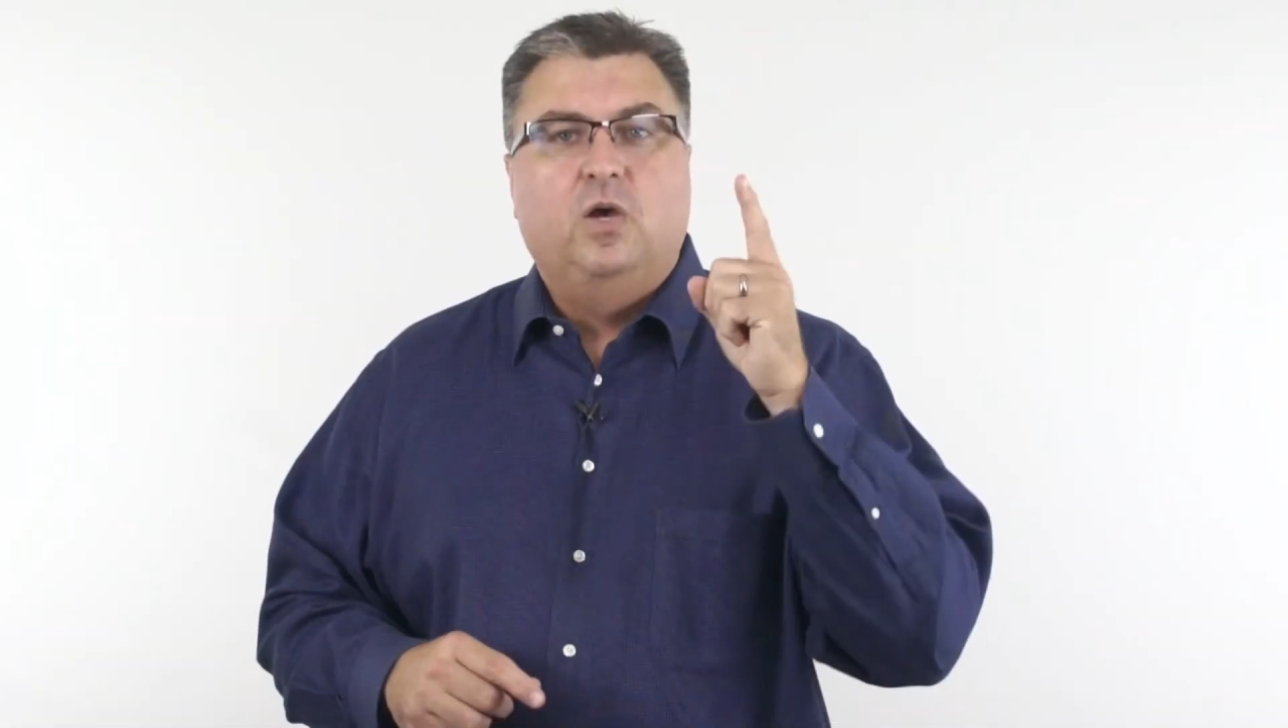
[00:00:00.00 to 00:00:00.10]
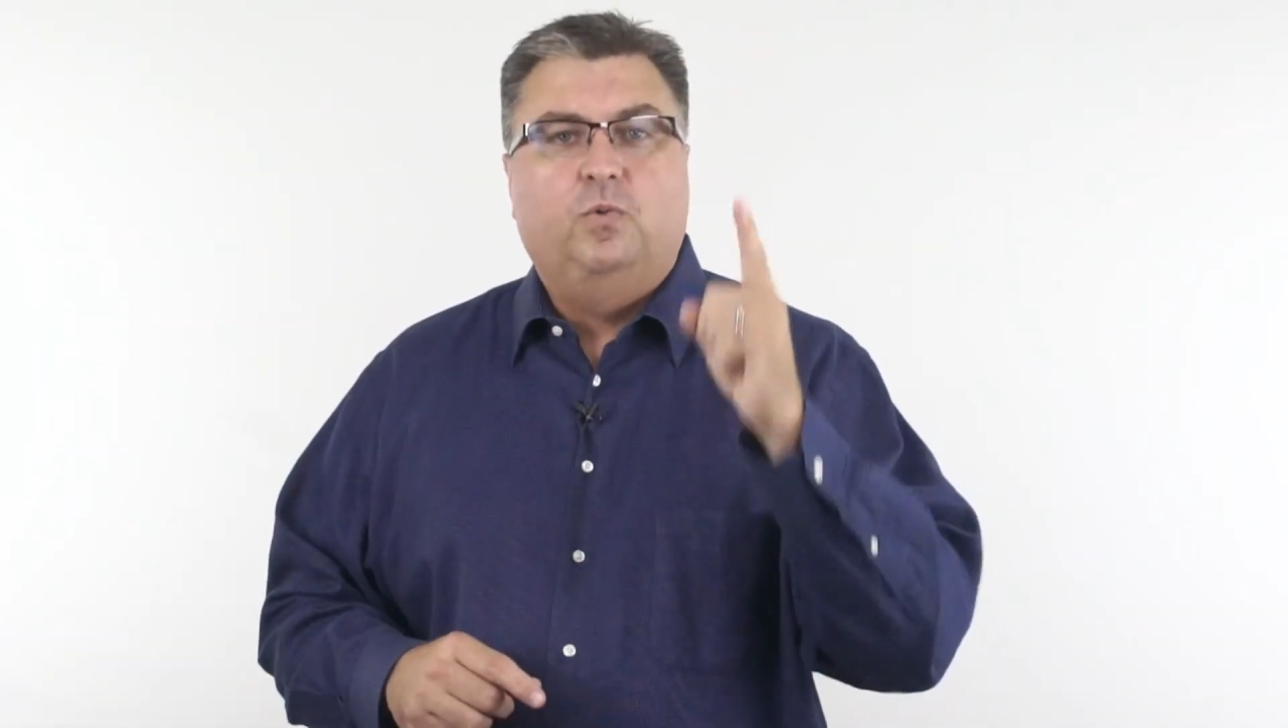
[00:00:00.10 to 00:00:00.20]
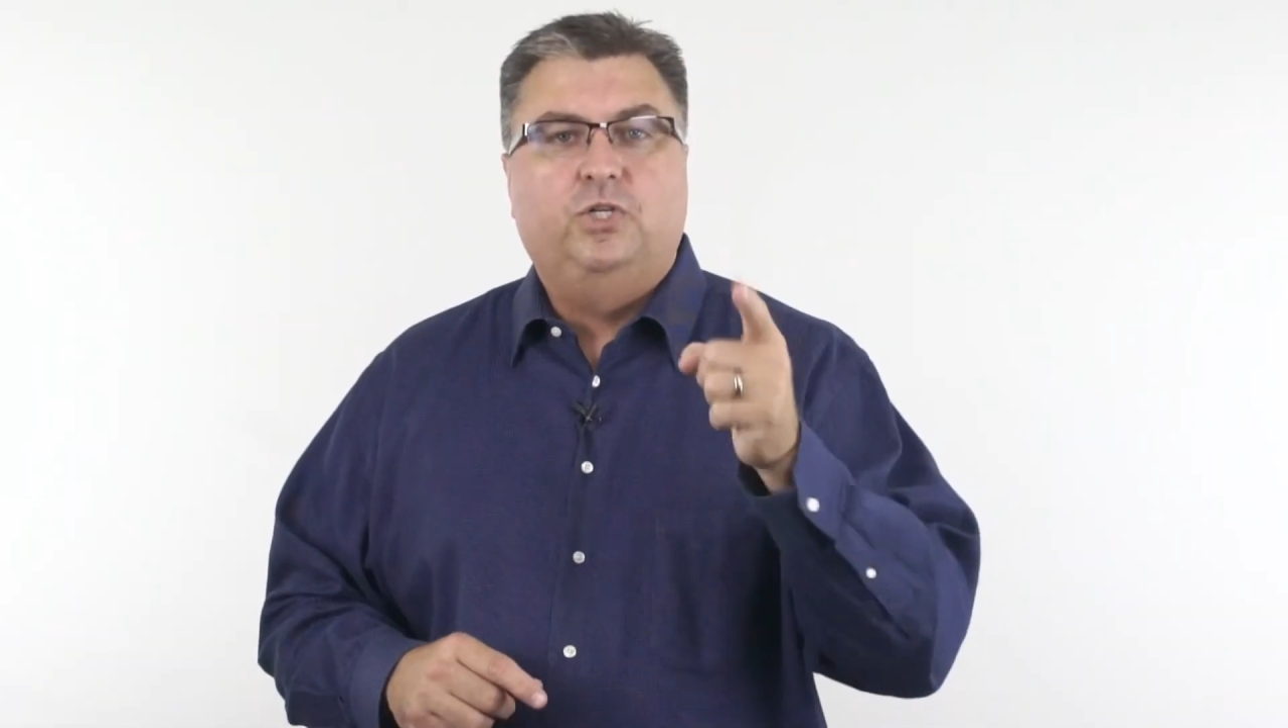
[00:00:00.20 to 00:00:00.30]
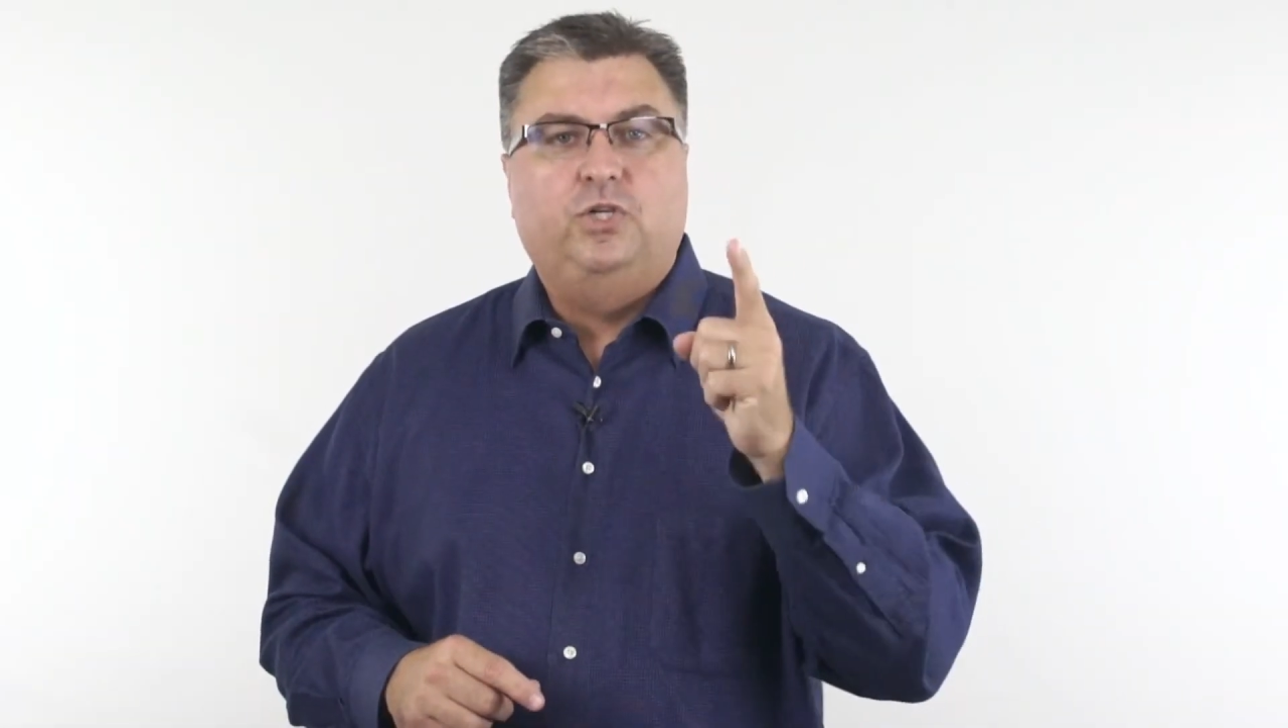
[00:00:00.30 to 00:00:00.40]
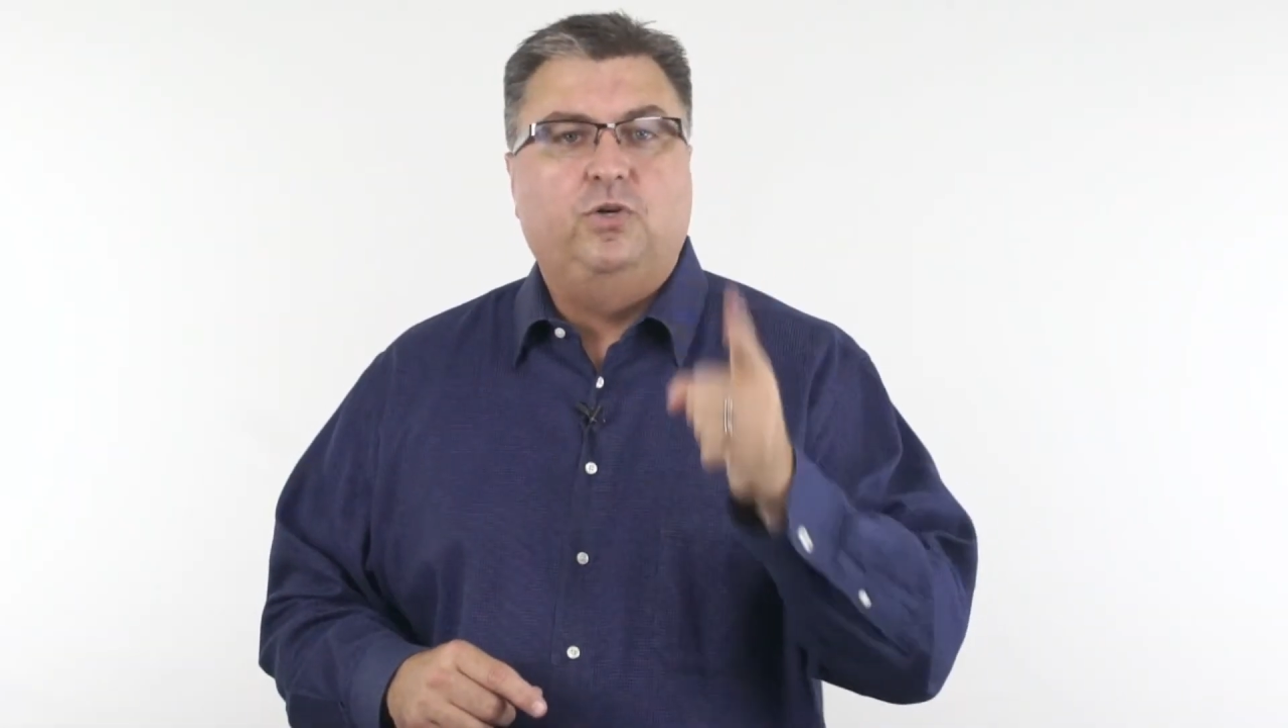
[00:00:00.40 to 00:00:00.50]

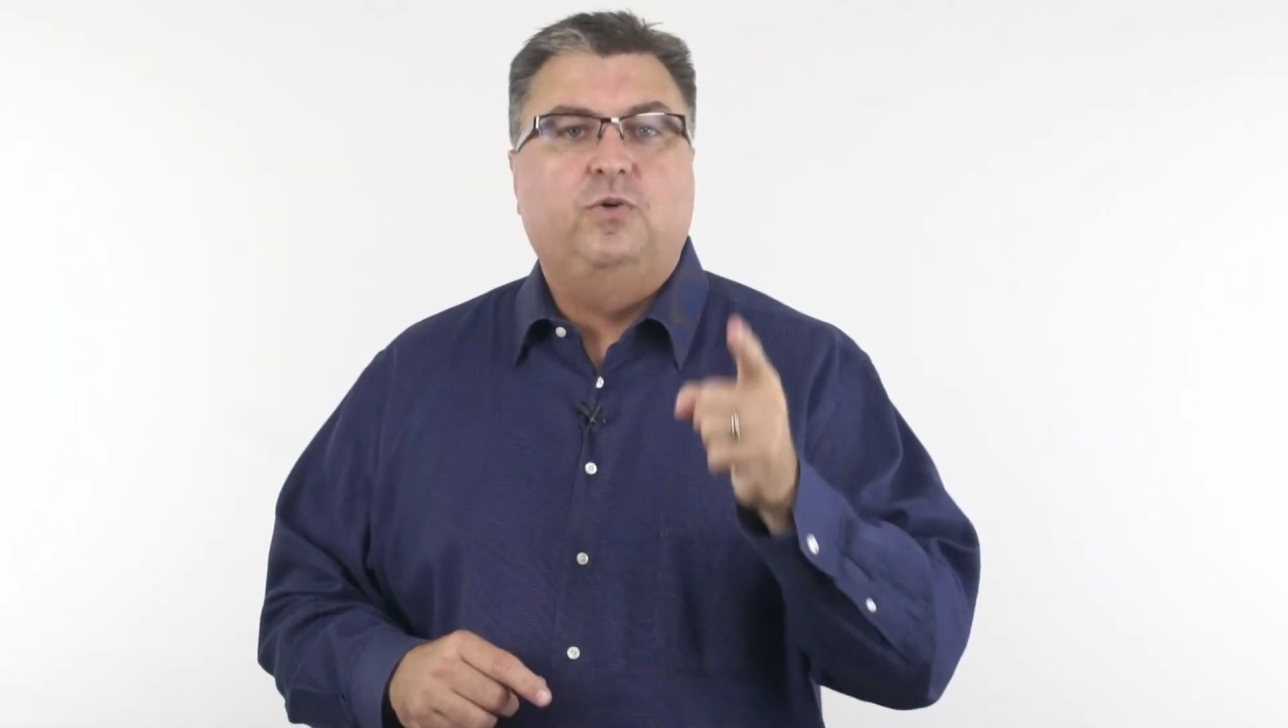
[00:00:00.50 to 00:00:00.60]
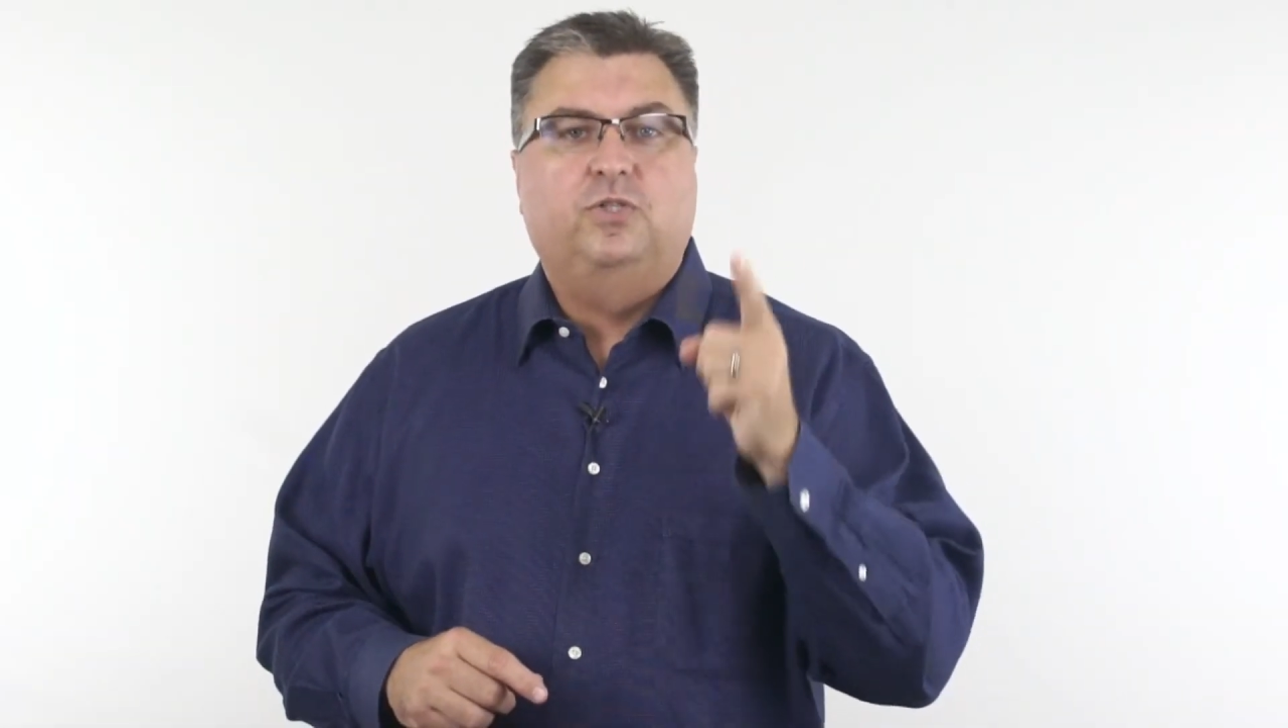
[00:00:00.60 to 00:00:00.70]
would you